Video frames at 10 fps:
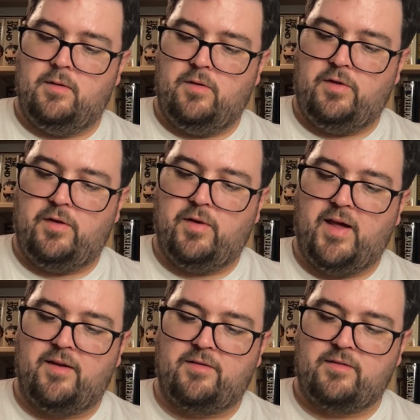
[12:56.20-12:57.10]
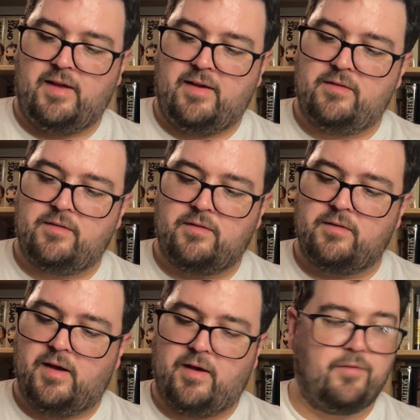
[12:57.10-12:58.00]
The United States
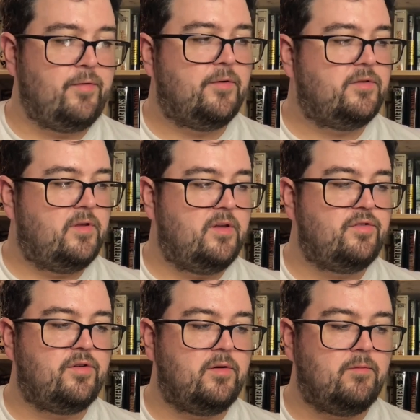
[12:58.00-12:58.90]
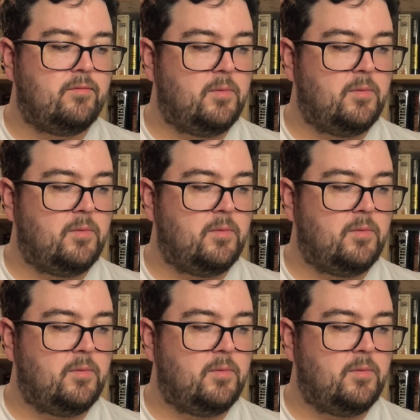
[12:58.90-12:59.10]
first edition